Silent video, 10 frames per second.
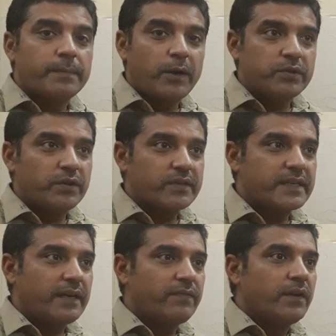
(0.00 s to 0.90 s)
about
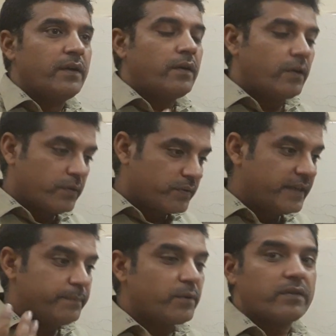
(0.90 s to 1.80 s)
yourself or to
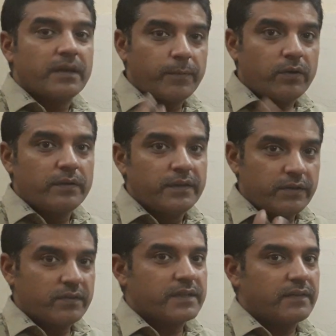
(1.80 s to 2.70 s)
keep talking about
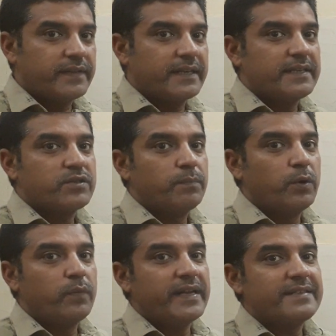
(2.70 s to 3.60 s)
yourself, that is to
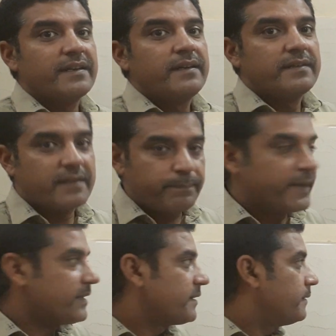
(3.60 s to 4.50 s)
blow one's
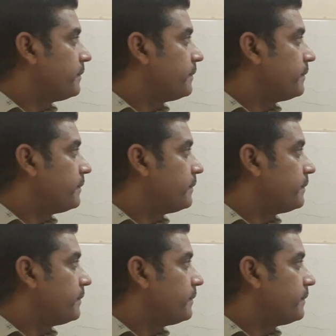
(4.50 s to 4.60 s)
trumpet.